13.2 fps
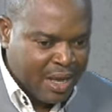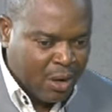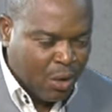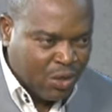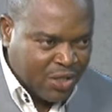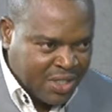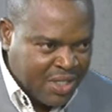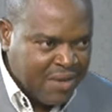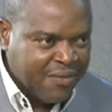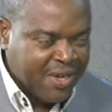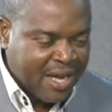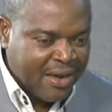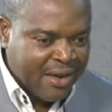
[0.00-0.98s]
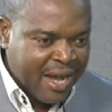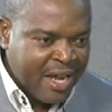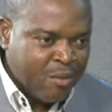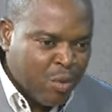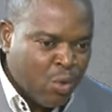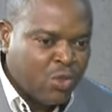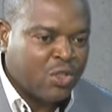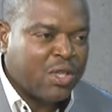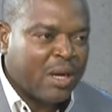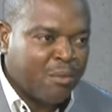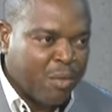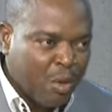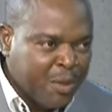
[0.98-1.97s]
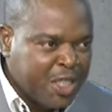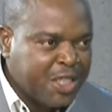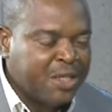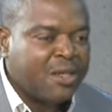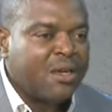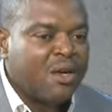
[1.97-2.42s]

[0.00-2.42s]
conceive and write books and publish,